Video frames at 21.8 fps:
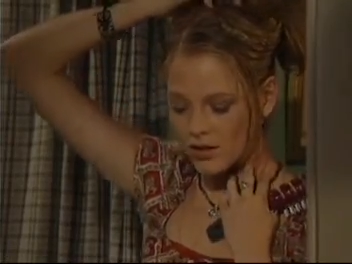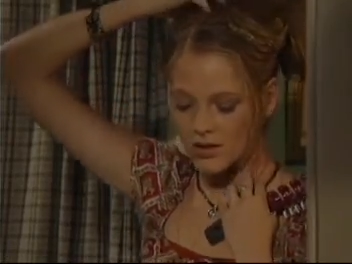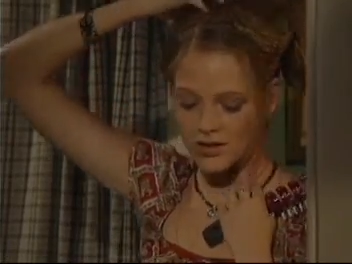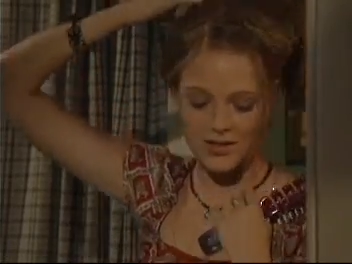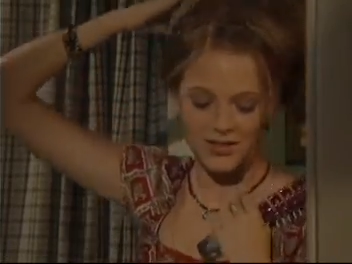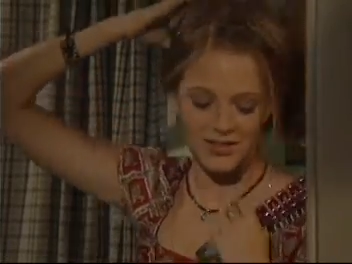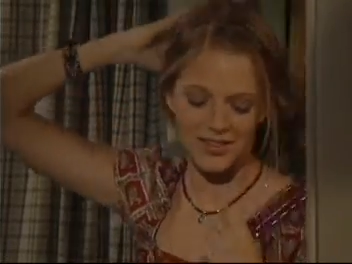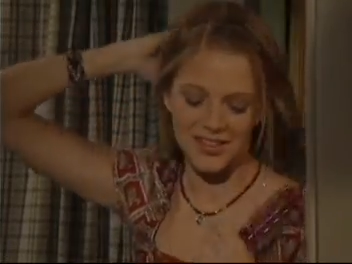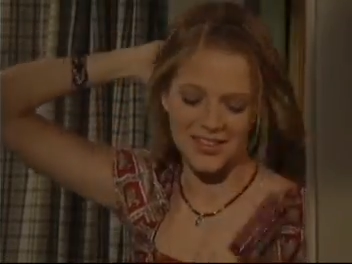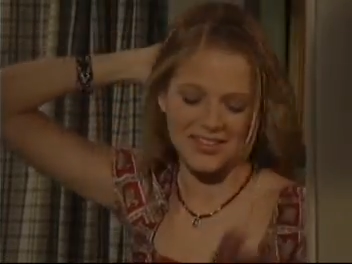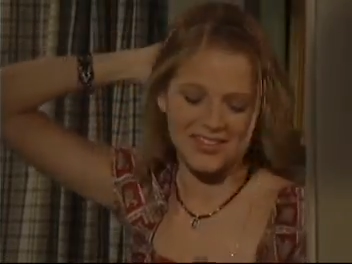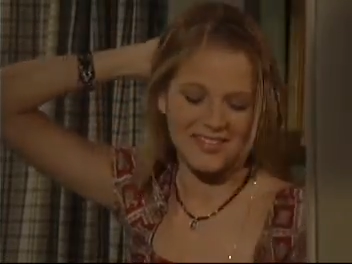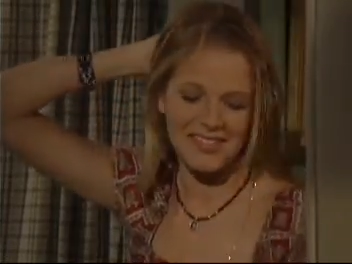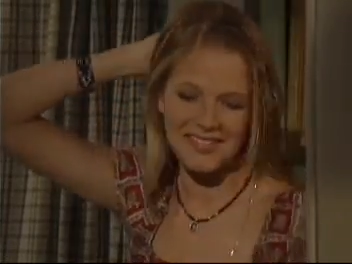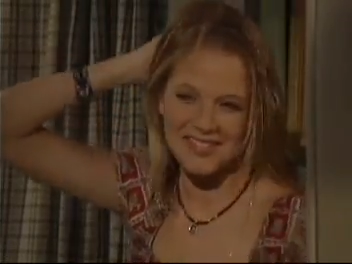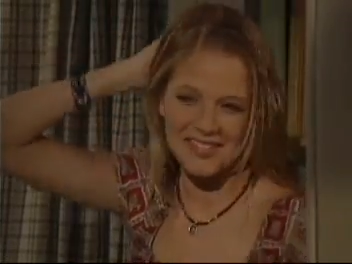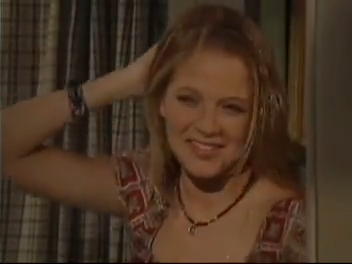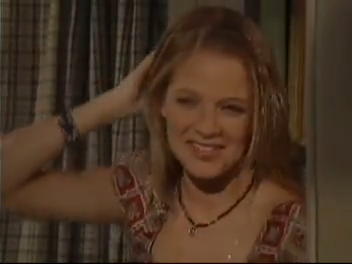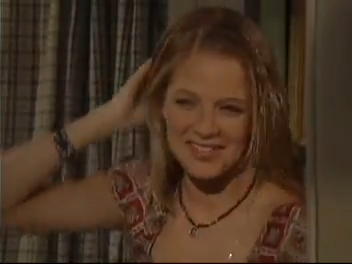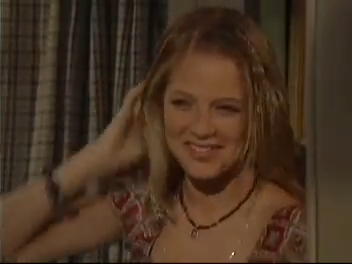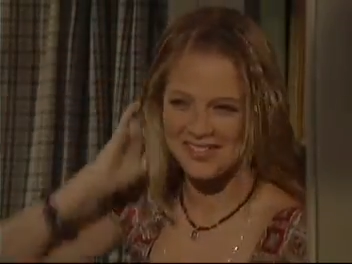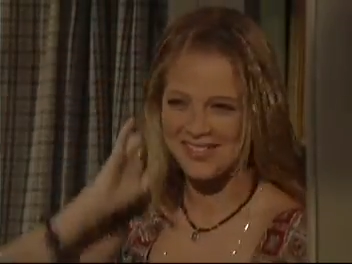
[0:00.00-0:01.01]

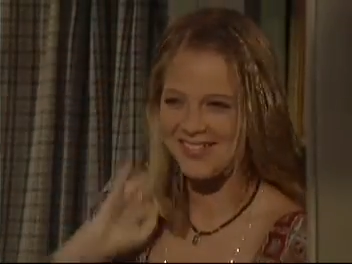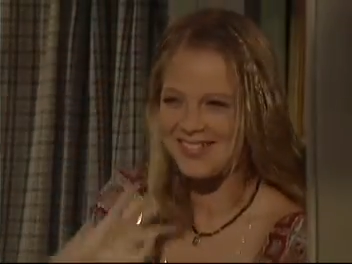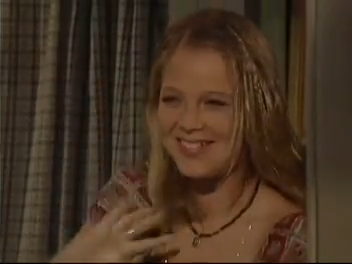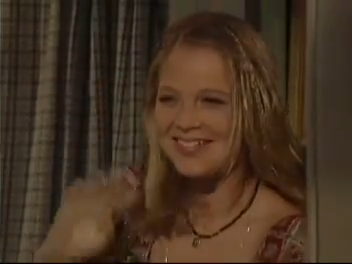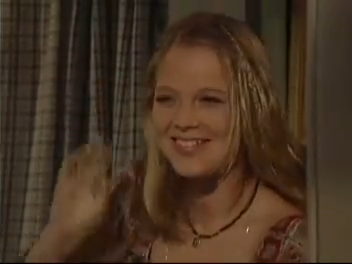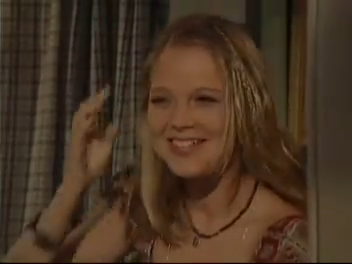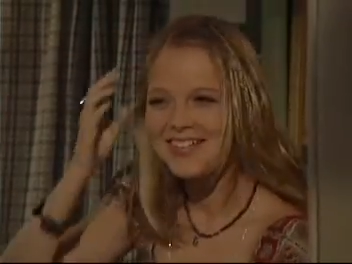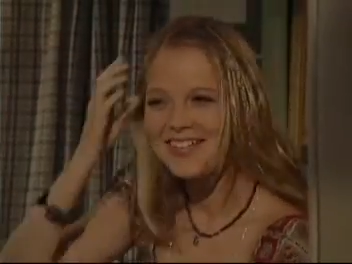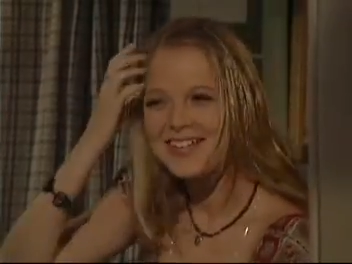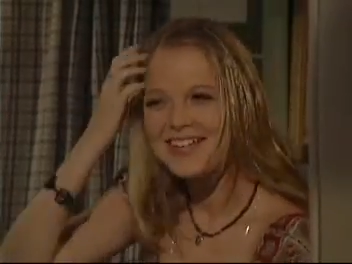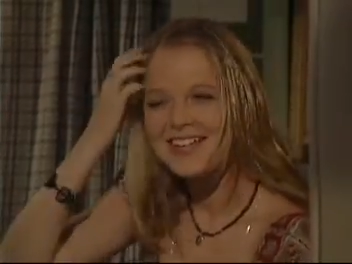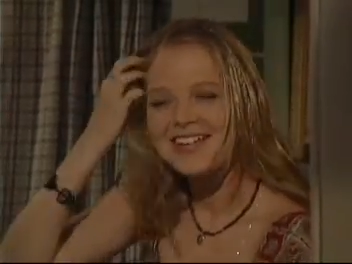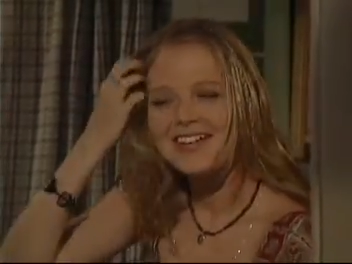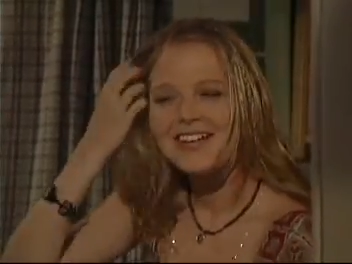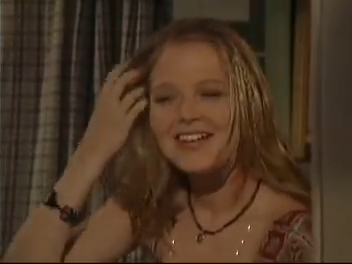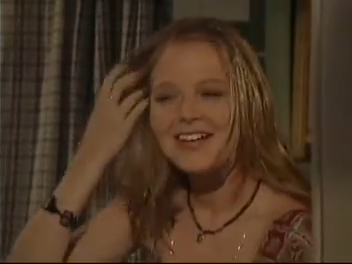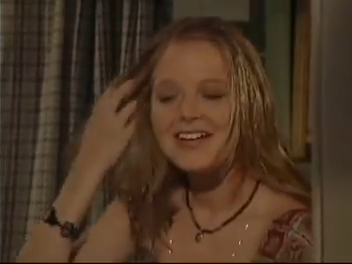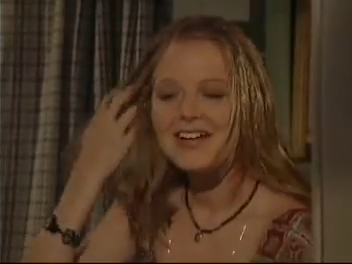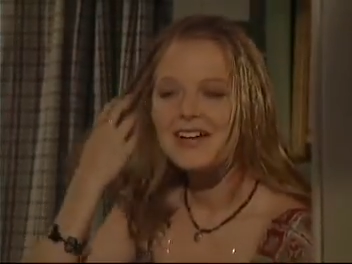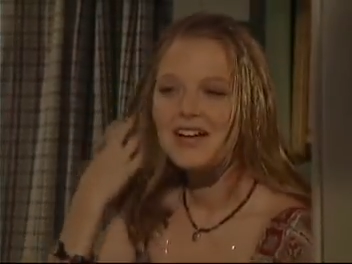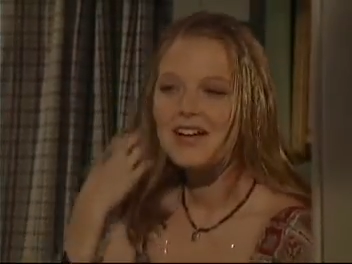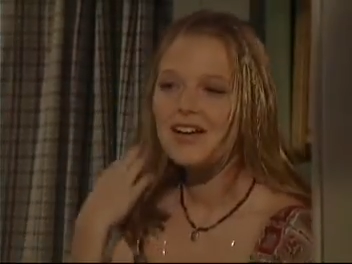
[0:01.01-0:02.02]
no.
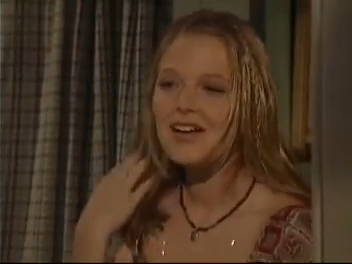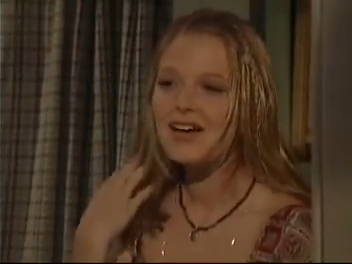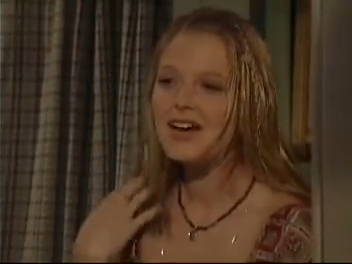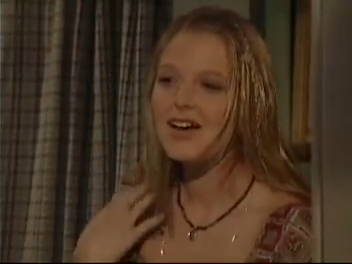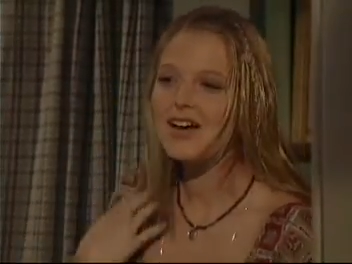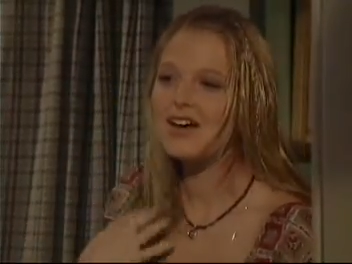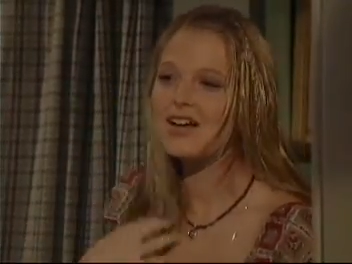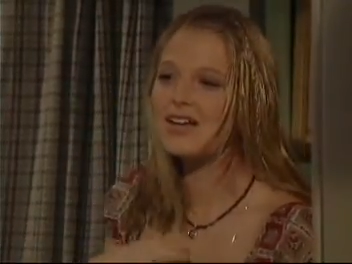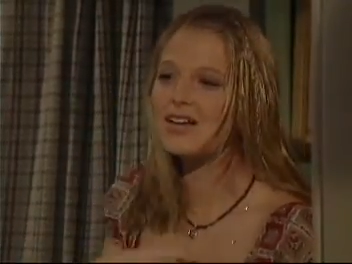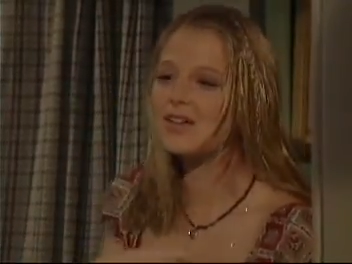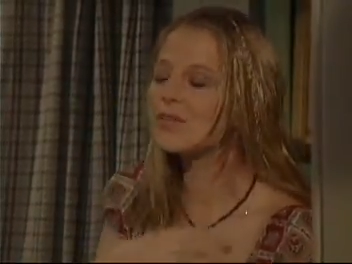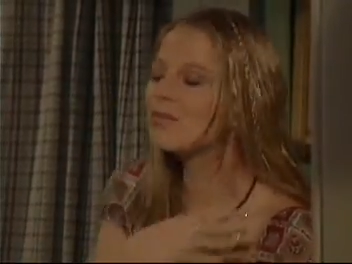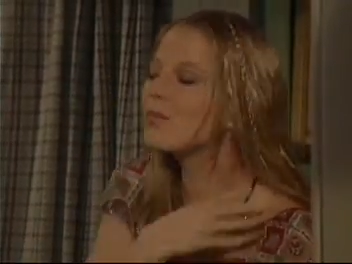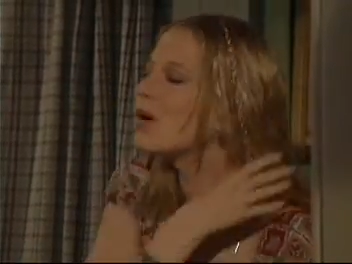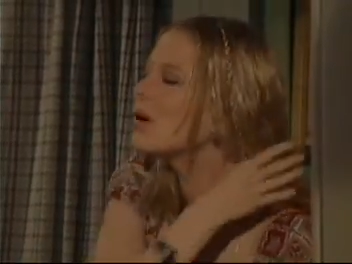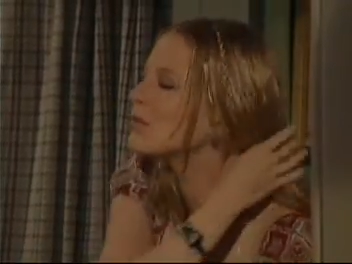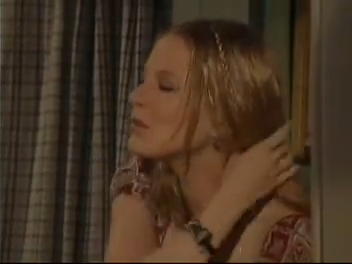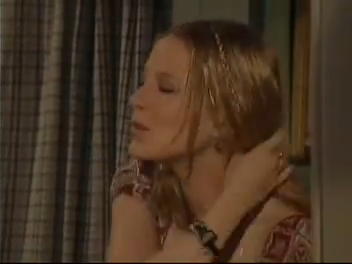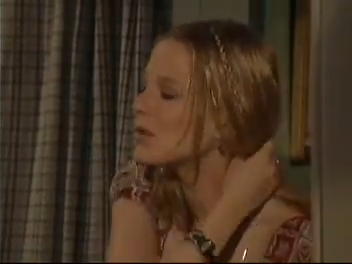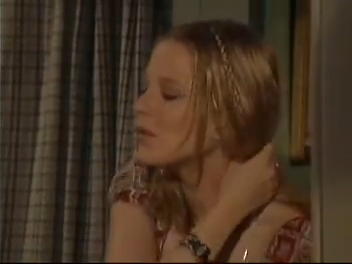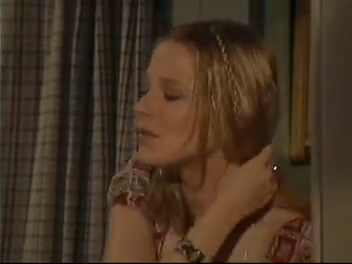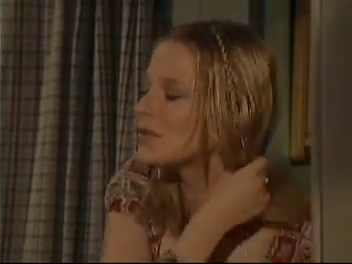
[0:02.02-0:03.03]

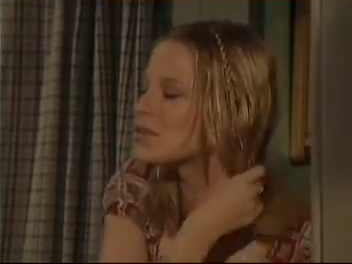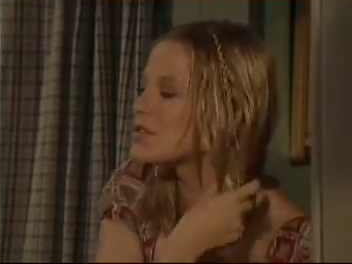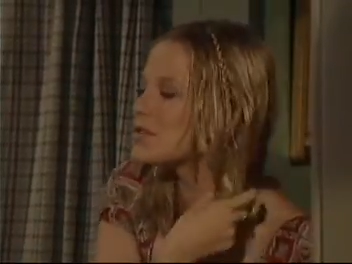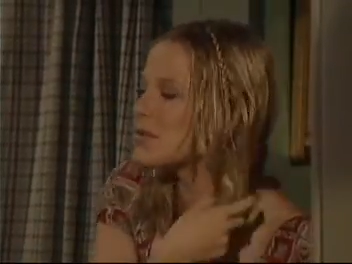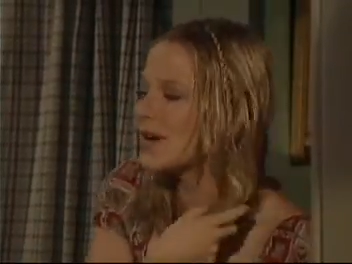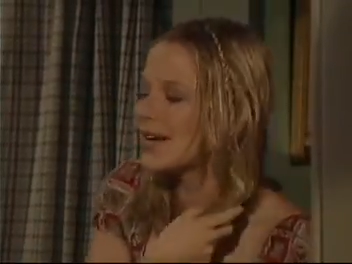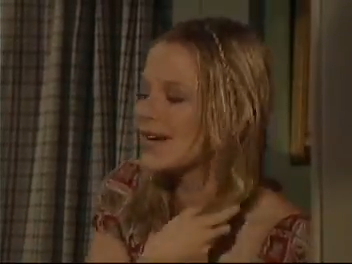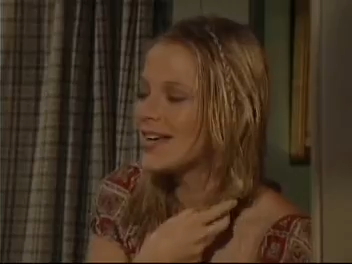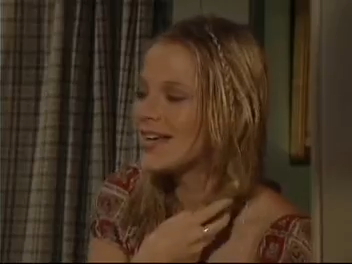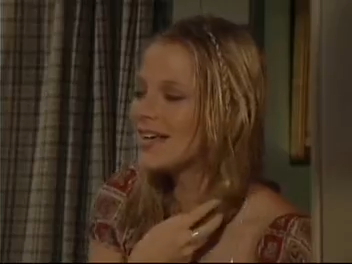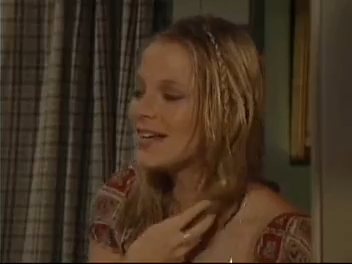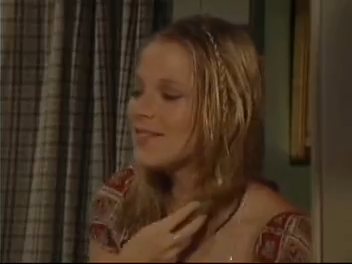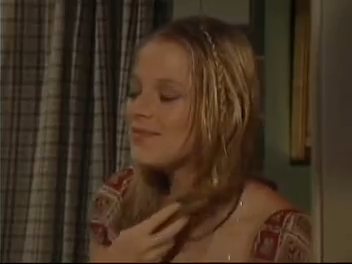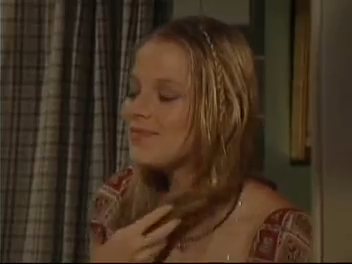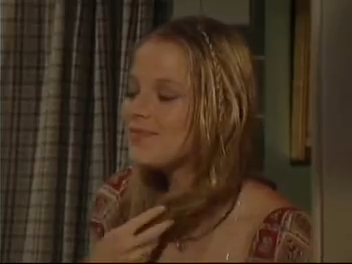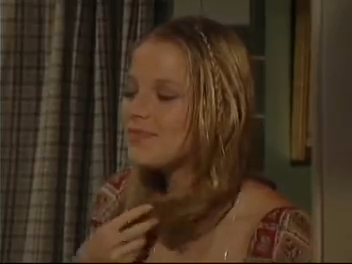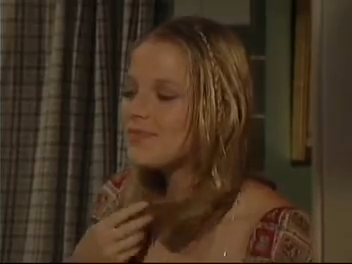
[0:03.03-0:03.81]
Mom, you almost ready?